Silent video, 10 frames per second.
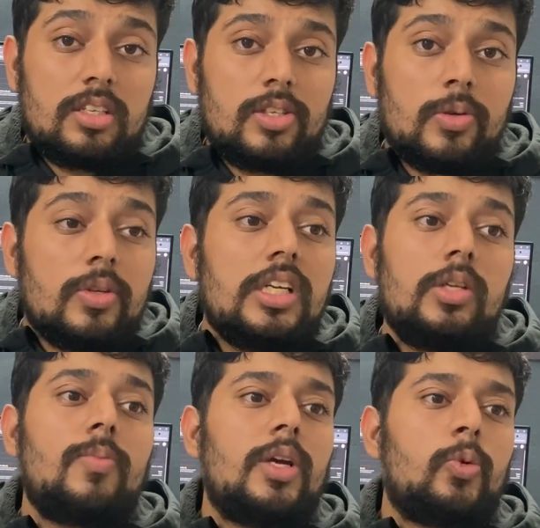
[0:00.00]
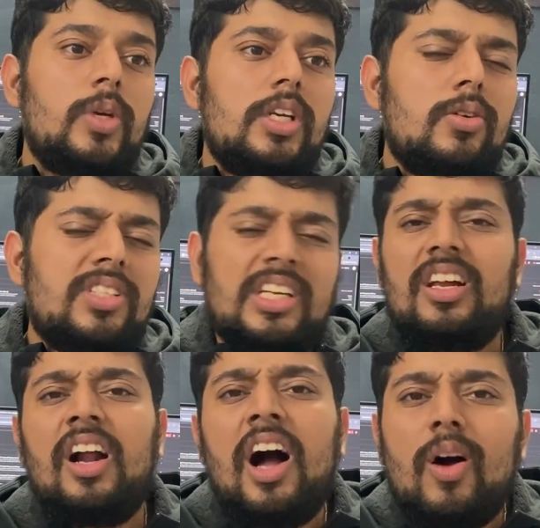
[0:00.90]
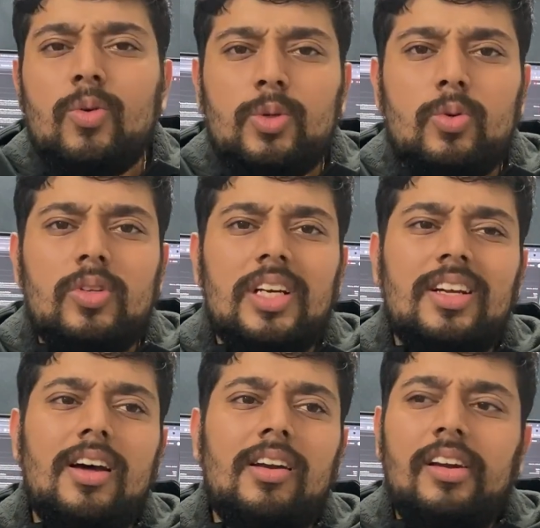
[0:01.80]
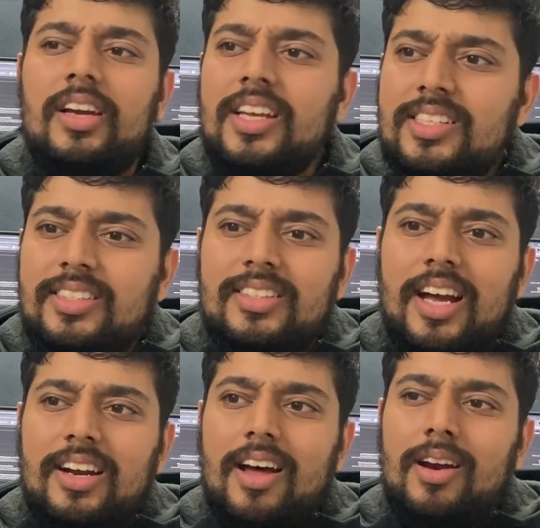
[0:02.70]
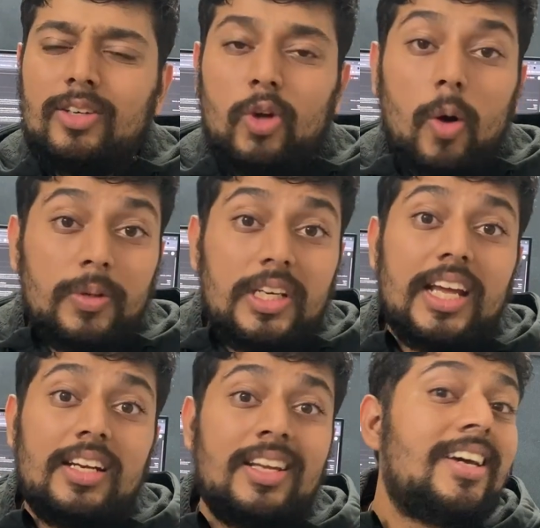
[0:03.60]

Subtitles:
You need to make videos that are how-to, that are lists, that are top 10,